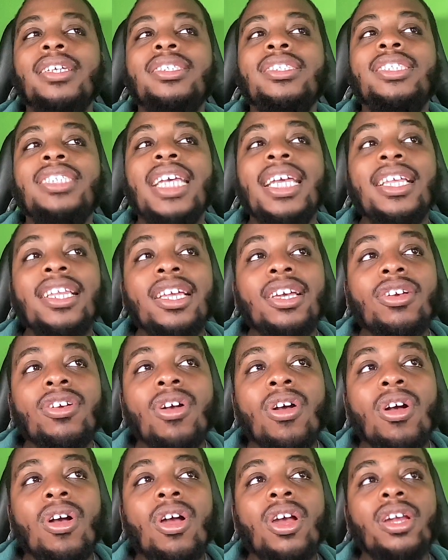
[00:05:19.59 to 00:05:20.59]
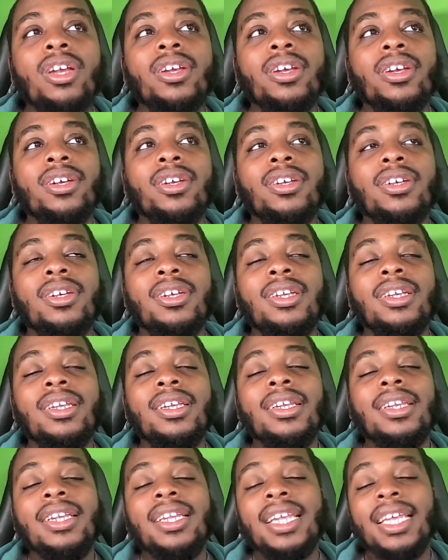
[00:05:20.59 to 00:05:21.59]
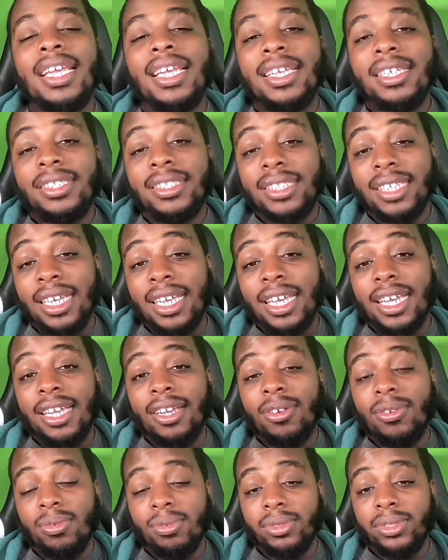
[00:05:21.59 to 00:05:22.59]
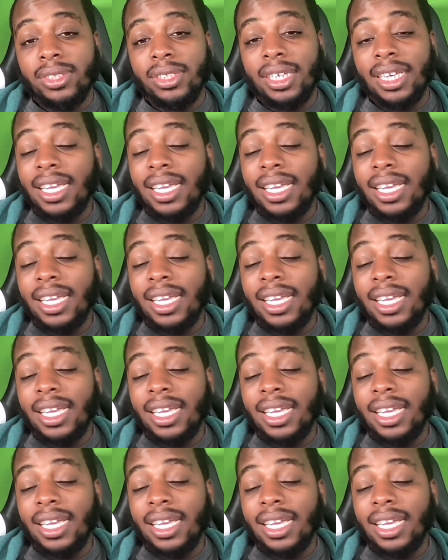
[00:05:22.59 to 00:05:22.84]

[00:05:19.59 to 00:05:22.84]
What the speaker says: Jalen Carter needs the Eagles.